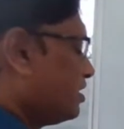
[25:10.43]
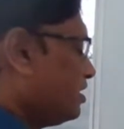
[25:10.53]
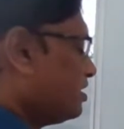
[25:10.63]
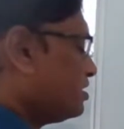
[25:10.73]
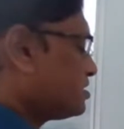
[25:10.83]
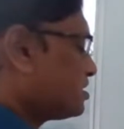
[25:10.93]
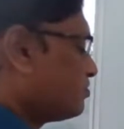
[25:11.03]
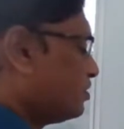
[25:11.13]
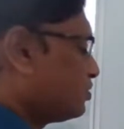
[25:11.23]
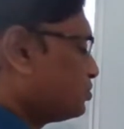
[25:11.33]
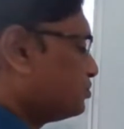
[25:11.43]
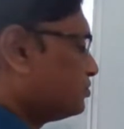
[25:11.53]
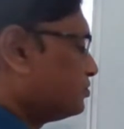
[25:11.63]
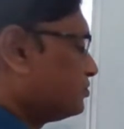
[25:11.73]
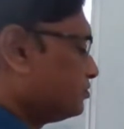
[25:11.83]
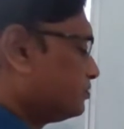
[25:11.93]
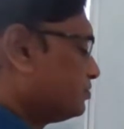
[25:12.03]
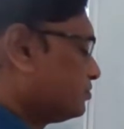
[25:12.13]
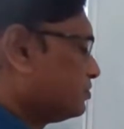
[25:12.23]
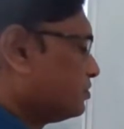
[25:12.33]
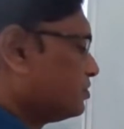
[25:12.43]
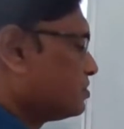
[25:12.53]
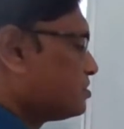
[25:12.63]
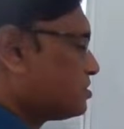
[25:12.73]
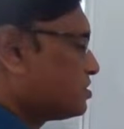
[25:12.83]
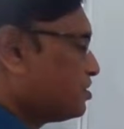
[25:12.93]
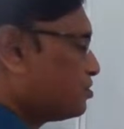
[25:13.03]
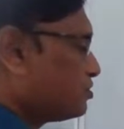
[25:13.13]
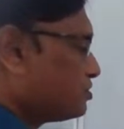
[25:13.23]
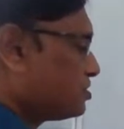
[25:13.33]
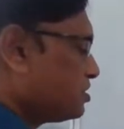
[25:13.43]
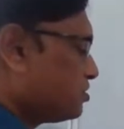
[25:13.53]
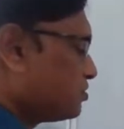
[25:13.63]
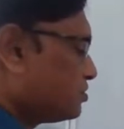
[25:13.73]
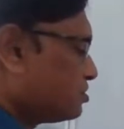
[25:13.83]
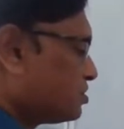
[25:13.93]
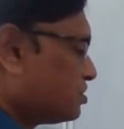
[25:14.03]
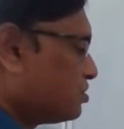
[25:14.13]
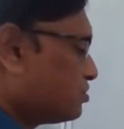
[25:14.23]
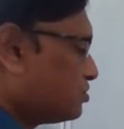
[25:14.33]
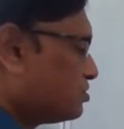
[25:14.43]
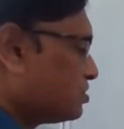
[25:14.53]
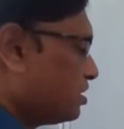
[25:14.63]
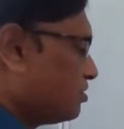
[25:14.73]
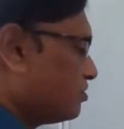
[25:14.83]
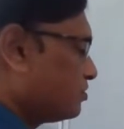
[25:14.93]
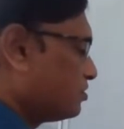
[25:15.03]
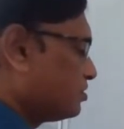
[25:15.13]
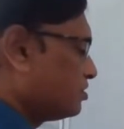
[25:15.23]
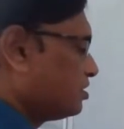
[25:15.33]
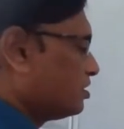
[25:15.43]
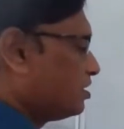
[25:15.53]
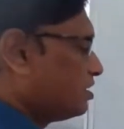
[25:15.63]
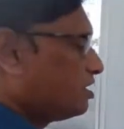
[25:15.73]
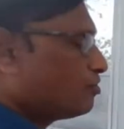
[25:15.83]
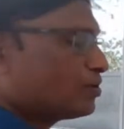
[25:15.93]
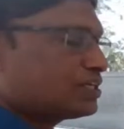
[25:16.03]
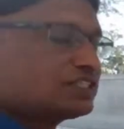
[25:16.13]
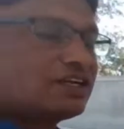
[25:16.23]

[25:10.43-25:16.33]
A is equal to 0, 0, 0, 0. Now what is